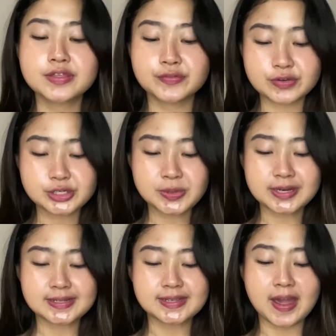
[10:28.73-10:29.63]
the first
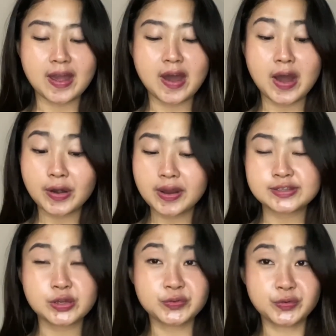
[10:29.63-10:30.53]
one is
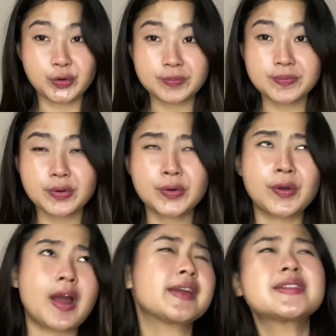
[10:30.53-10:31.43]
RSO form,
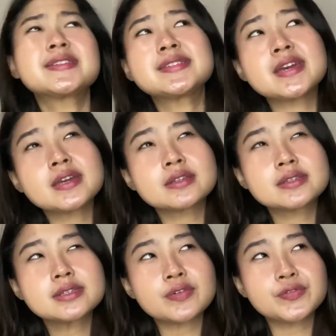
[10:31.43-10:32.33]
or I can say
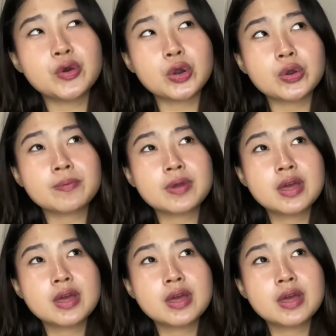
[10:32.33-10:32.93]
it's a form